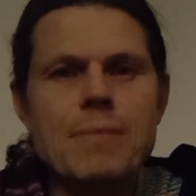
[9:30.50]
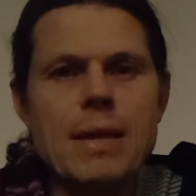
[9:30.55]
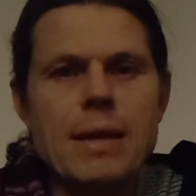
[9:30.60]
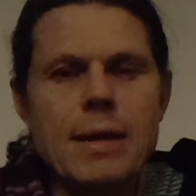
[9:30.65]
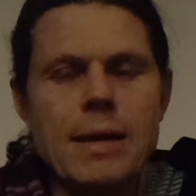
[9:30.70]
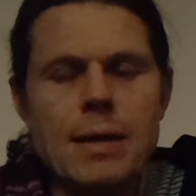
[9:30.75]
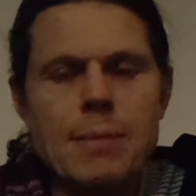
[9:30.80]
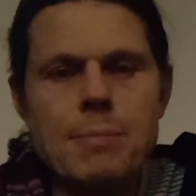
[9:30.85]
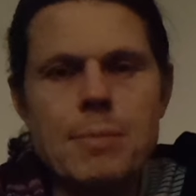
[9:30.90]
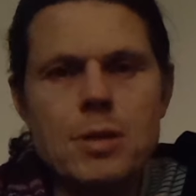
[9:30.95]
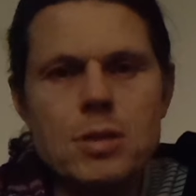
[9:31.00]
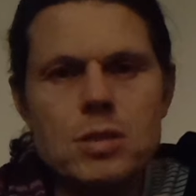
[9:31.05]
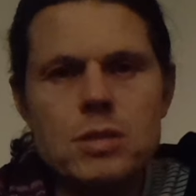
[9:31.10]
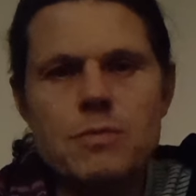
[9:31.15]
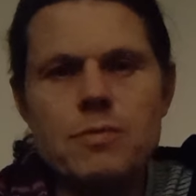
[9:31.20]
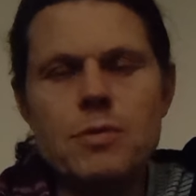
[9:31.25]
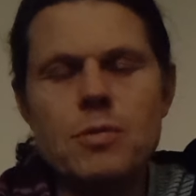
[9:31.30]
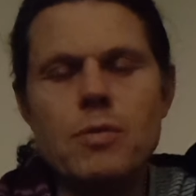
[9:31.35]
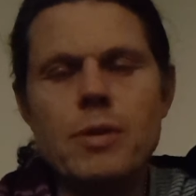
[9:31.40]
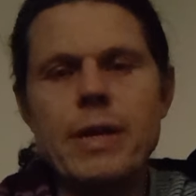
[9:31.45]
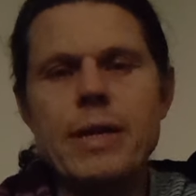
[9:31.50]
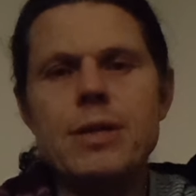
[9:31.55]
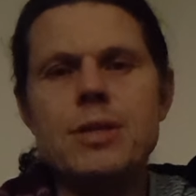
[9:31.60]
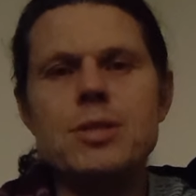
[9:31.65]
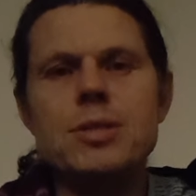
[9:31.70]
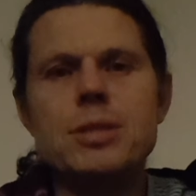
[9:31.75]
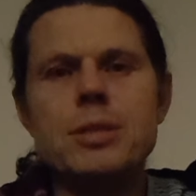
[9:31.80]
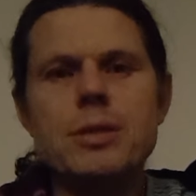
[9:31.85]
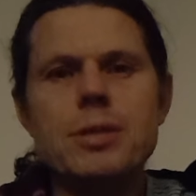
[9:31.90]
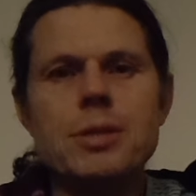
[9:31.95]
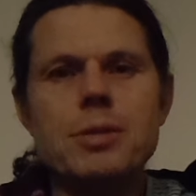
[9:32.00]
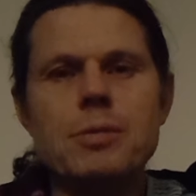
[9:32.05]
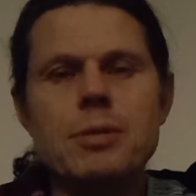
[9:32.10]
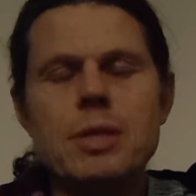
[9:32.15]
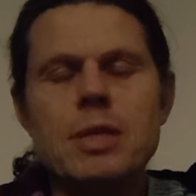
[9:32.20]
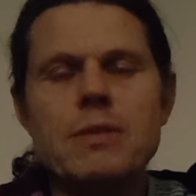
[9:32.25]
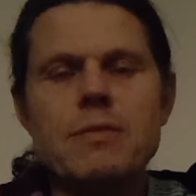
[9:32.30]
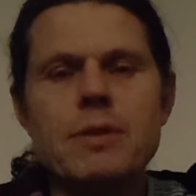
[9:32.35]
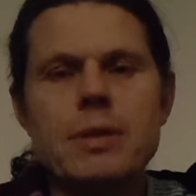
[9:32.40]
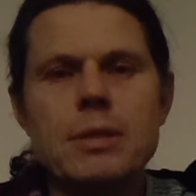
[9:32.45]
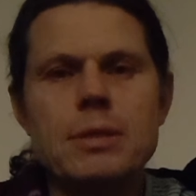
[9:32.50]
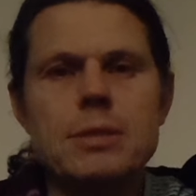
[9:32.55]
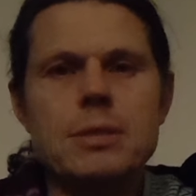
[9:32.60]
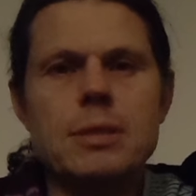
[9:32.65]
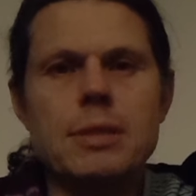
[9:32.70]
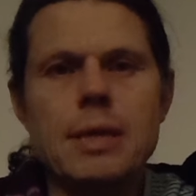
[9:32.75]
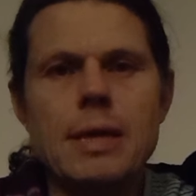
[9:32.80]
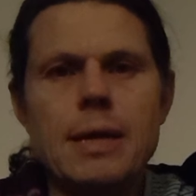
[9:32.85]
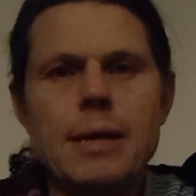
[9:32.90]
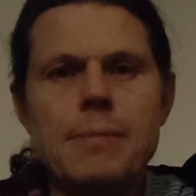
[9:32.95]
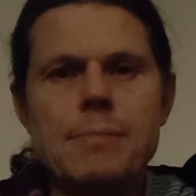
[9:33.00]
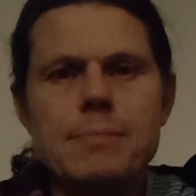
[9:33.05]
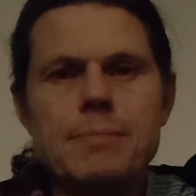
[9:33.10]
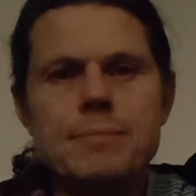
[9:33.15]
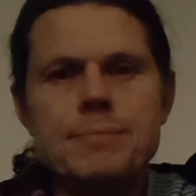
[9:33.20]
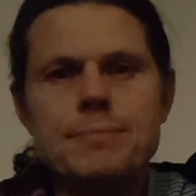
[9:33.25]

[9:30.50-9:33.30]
how much of your energy are you giving to that